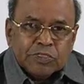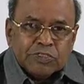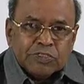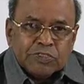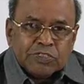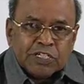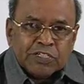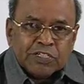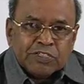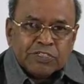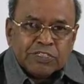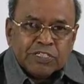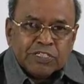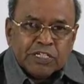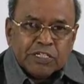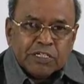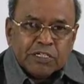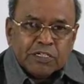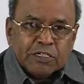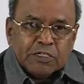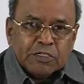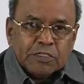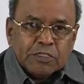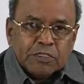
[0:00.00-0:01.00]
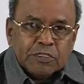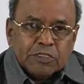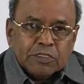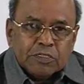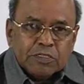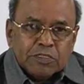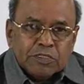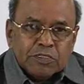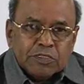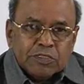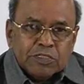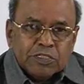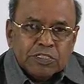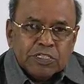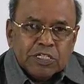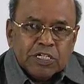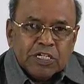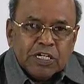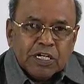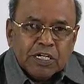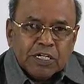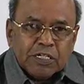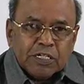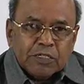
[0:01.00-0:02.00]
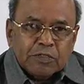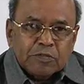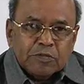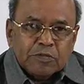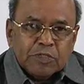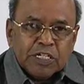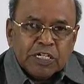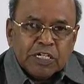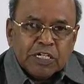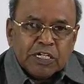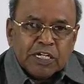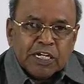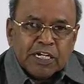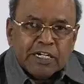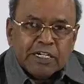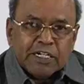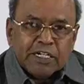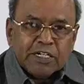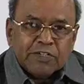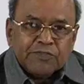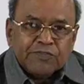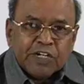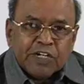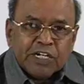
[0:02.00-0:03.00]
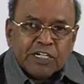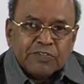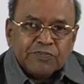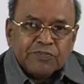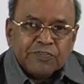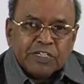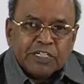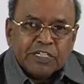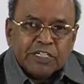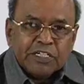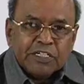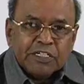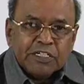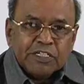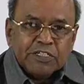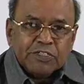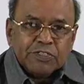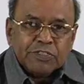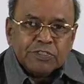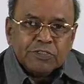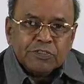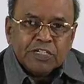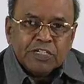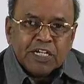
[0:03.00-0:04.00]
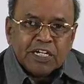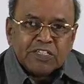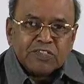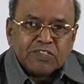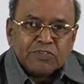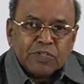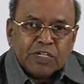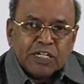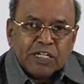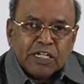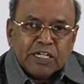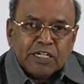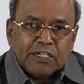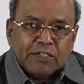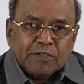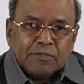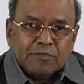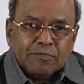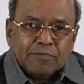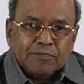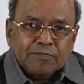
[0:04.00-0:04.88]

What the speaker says: such that they are inclined at 45 degrees to XY line.